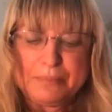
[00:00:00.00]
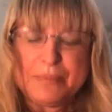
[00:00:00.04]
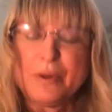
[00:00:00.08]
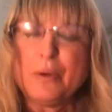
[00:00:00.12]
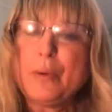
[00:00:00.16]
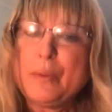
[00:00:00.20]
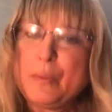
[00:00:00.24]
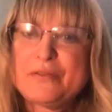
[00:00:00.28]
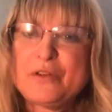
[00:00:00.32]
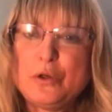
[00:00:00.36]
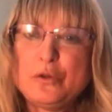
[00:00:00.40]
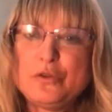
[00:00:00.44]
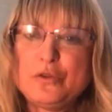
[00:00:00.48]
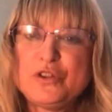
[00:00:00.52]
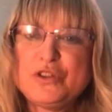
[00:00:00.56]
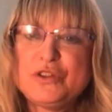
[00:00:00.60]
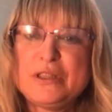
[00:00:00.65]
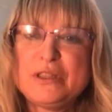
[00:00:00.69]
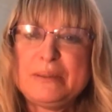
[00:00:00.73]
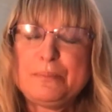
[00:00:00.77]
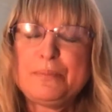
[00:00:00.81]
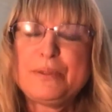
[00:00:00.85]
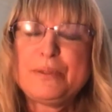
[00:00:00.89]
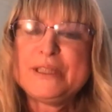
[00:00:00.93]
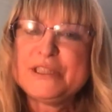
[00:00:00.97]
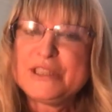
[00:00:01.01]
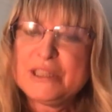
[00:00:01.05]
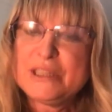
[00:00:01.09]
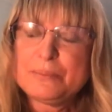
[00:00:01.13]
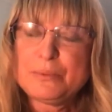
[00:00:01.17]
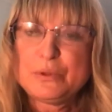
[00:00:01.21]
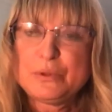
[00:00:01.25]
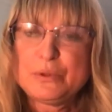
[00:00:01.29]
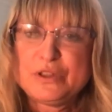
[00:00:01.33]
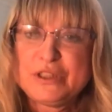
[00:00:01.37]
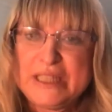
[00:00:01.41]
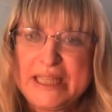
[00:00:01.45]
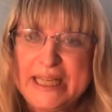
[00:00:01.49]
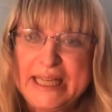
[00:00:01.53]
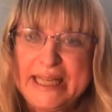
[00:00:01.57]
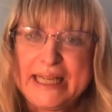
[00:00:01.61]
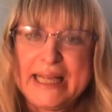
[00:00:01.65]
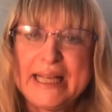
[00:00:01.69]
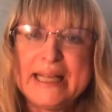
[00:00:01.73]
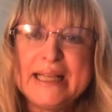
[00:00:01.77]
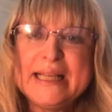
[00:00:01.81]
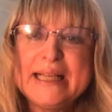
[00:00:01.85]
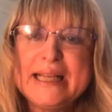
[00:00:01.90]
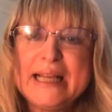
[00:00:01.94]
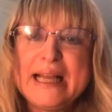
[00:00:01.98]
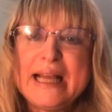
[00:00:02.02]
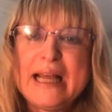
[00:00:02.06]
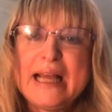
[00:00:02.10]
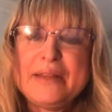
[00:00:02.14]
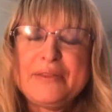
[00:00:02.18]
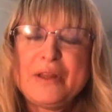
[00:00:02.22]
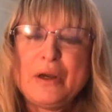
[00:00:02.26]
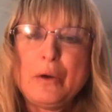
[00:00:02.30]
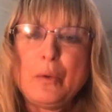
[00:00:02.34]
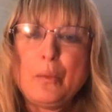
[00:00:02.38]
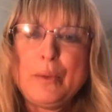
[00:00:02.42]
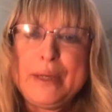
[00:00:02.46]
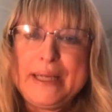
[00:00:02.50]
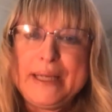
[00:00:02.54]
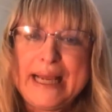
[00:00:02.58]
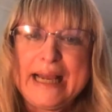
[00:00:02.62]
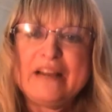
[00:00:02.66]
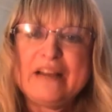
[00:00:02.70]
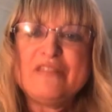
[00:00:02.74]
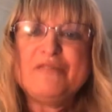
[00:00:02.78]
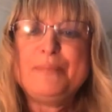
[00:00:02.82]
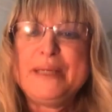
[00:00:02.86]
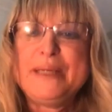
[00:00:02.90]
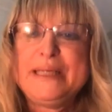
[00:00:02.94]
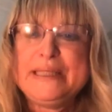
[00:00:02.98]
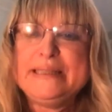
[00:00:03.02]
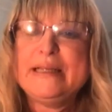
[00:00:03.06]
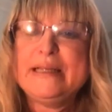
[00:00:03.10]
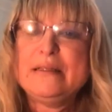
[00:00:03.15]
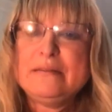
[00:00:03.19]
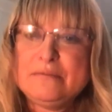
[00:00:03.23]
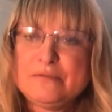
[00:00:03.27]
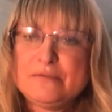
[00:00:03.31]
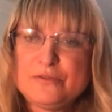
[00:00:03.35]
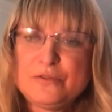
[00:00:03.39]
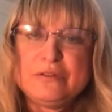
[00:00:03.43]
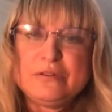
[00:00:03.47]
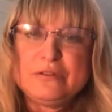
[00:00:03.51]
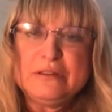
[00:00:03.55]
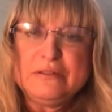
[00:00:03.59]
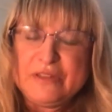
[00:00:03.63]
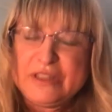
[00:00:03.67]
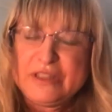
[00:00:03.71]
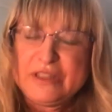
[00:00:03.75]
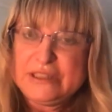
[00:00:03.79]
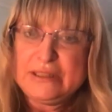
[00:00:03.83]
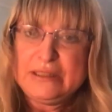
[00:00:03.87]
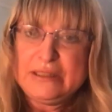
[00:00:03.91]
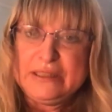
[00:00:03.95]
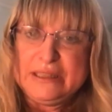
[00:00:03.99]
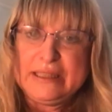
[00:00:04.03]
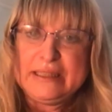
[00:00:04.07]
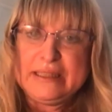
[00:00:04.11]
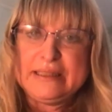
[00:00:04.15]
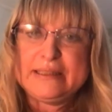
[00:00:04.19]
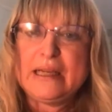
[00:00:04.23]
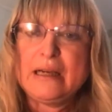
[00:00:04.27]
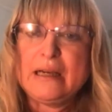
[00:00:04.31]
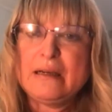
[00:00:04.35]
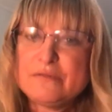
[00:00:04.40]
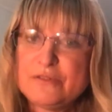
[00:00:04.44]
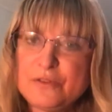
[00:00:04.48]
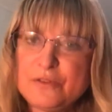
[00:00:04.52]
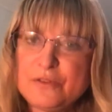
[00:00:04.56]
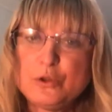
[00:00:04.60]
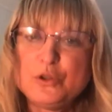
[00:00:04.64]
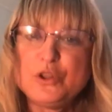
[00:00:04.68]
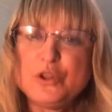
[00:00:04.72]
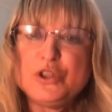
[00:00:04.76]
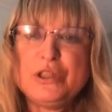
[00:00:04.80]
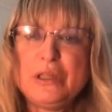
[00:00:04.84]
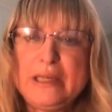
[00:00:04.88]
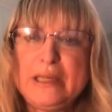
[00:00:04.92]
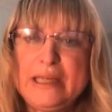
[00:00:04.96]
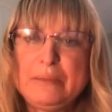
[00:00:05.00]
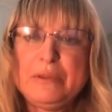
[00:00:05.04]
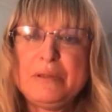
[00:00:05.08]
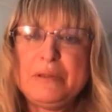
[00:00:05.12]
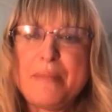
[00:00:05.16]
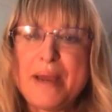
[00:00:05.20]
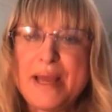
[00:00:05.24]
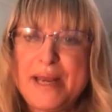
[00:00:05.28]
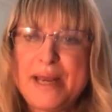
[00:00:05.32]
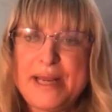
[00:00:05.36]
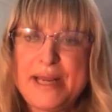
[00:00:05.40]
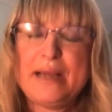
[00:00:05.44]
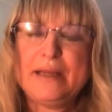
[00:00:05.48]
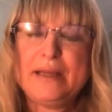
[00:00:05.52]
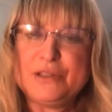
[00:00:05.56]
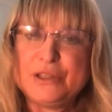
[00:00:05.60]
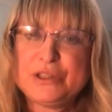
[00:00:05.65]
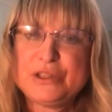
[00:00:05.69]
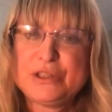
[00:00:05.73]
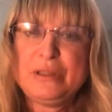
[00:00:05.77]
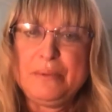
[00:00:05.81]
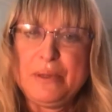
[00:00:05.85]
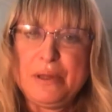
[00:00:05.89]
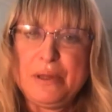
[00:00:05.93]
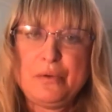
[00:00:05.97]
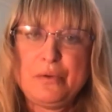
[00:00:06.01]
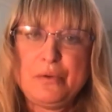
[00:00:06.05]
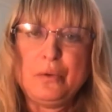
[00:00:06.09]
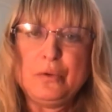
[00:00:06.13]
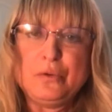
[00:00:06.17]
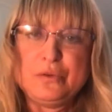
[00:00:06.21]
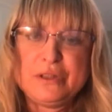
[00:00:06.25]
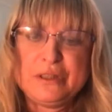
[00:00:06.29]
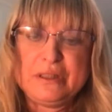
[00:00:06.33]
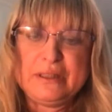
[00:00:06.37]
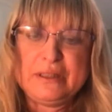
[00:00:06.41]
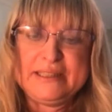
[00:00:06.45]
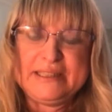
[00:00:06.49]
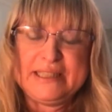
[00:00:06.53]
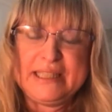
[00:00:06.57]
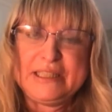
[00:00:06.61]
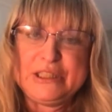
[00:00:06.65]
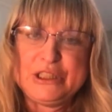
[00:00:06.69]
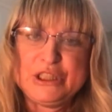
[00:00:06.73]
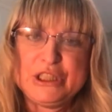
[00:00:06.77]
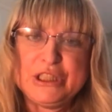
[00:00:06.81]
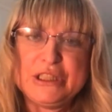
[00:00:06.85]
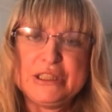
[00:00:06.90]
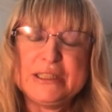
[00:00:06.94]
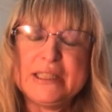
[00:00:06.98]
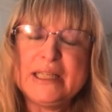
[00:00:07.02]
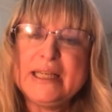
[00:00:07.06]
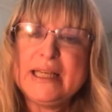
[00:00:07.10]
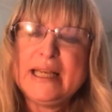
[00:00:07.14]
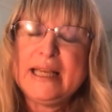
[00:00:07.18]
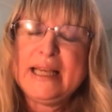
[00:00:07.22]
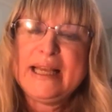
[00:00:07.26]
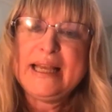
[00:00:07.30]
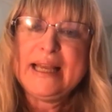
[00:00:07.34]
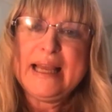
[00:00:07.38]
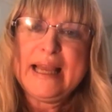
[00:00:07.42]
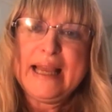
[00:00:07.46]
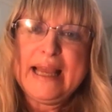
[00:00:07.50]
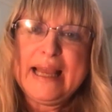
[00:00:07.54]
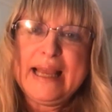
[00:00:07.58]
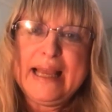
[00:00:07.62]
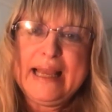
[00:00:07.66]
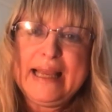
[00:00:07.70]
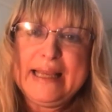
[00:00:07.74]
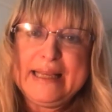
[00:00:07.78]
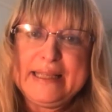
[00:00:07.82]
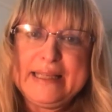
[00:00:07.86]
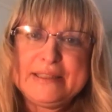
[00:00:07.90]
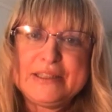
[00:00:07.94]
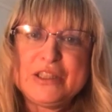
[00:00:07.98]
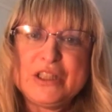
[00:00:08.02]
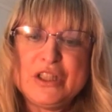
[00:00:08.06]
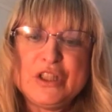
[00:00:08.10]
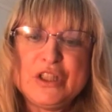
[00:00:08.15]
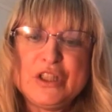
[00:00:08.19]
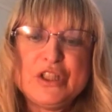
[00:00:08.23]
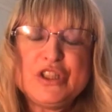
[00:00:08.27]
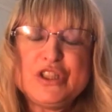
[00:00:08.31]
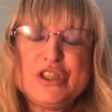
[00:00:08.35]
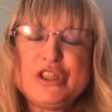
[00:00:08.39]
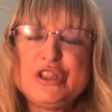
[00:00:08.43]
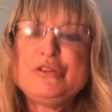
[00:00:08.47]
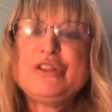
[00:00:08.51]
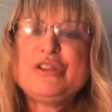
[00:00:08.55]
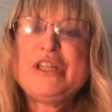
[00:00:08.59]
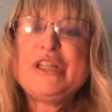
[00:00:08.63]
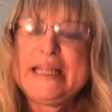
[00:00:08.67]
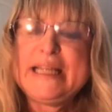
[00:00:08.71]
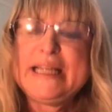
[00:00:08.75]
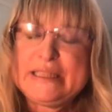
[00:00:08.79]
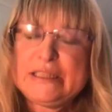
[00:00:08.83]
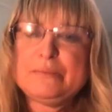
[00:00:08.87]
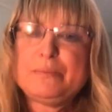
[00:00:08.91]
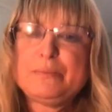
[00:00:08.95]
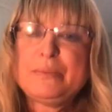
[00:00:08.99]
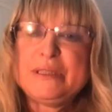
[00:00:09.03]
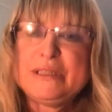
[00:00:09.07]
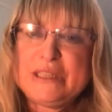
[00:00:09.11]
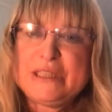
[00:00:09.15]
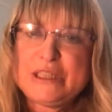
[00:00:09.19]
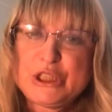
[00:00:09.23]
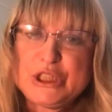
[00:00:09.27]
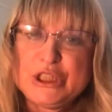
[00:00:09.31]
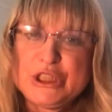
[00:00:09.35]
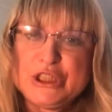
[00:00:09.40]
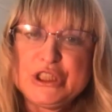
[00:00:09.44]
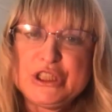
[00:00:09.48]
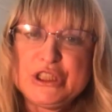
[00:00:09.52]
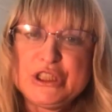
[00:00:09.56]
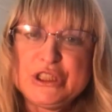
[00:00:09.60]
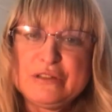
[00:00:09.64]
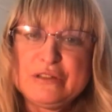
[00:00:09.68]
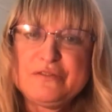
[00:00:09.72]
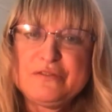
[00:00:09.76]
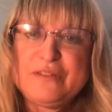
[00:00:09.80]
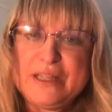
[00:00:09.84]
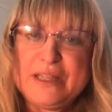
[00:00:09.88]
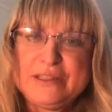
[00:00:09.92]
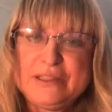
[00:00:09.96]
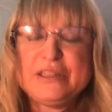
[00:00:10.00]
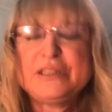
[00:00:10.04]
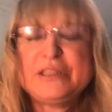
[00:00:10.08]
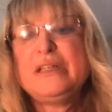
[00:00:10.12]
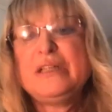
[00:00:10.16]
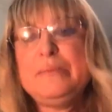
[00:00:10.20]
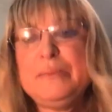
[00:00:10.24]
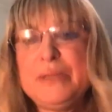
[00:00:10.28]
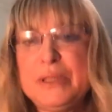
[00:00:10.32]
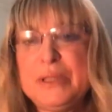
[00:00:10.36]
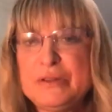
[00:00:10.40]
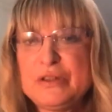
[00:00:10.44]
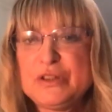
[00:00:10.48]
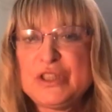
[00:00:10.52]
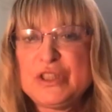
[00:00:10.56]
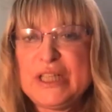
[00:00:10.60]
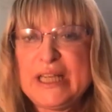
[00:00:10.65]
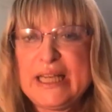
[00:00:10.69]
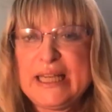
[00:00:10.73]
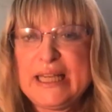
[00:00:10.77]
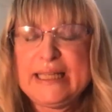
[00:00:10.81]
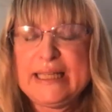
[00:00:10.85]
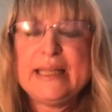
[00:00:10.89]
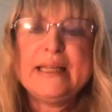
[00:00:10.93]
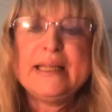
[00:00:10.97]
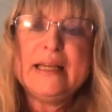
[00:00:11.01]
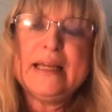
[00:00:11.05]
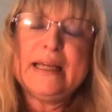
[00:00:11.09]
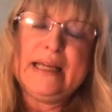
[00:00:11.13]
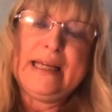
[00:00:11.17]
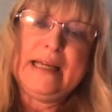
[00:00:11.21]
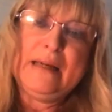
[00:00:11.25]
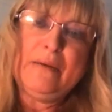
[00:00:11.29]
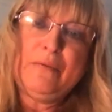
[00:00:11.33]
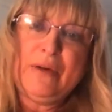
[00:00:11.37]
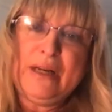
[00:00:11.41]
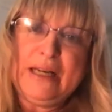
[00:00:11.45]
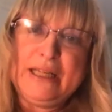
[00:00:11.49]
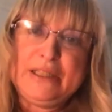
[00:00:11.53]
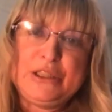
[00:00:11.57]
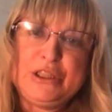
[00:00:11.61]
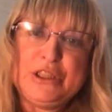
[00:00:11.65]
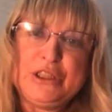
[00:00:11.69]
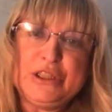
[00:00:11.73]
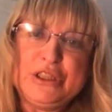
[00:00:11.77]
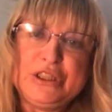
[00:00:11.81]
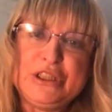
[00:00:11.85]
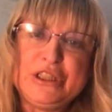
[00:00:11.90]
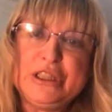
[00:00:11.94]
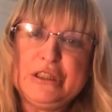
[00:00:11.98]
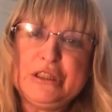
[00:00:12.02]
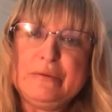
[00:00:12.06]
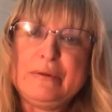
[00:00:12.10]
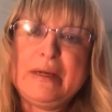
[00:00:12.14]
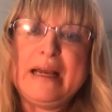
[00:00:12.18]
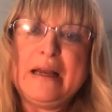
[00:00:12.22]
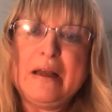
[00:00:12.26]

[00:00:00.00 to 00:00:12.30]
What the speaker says: But of course, the principal thing that we have been known for in recent years, unfortunately, with many other communal organisations, is to take the position to defend the community in relation to